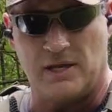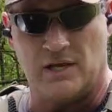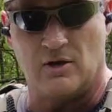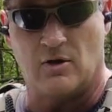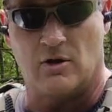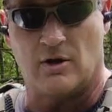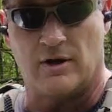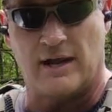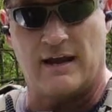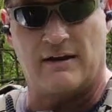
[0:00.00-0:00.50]

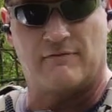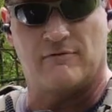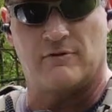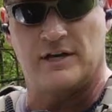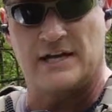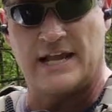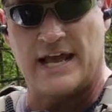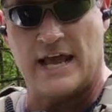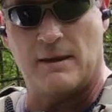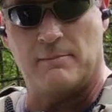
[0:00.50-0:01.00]
beat on
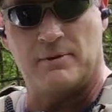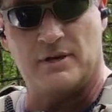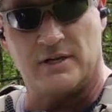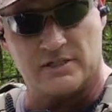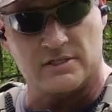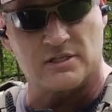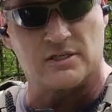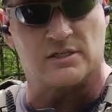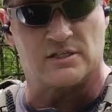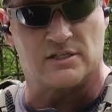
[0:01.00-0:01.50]
every day,
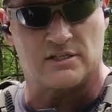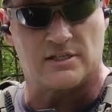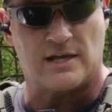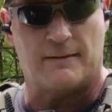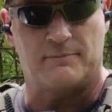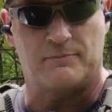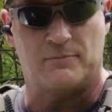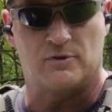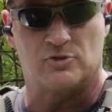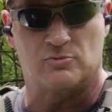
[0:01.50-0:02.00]
but it's going to
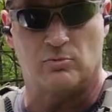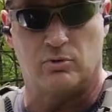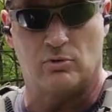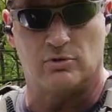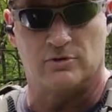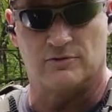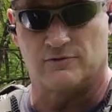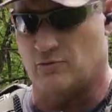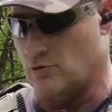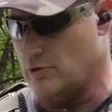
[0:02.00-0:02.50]
stop those
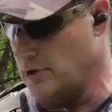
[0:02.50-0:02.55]
bullets